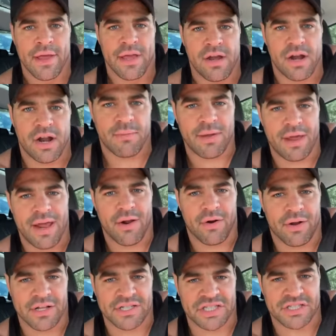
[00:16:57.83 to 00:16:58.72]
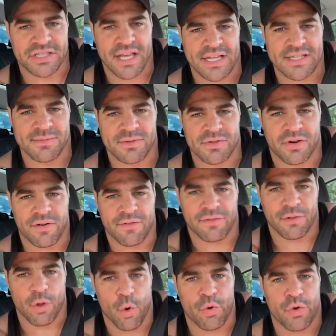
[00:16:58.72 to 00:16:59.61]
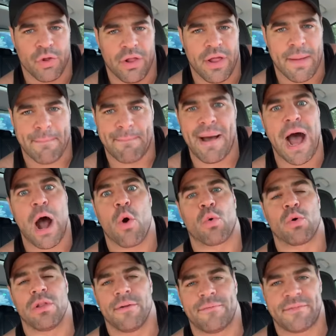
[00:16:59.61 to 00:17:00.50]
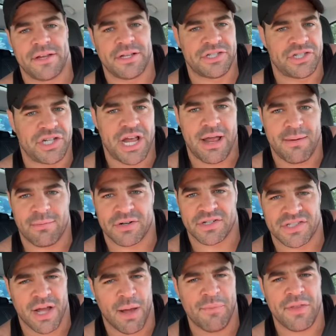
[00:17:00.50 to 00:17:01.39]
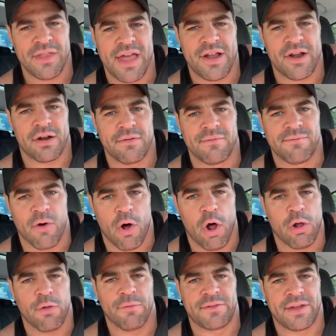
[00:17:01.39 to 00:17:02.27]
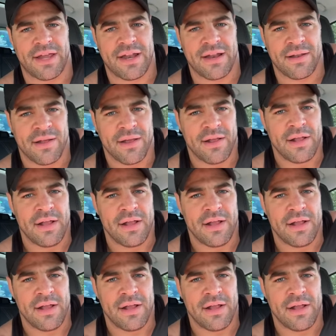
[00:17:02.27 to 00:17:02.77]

You know what I mean? Or just like some sort of local like powerlifting gym or something that you're involved in.